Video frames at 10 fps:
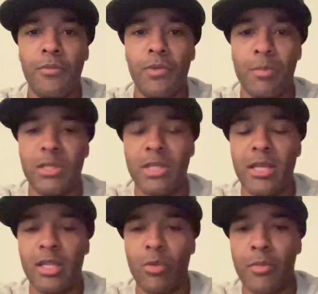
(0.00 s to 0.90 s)
the
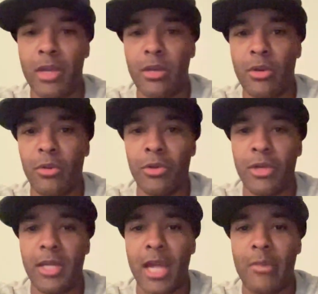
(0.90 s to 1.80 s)
mistakes that we're making earlier in the
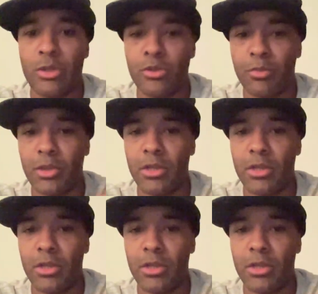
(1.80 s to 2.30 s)
game in terms of play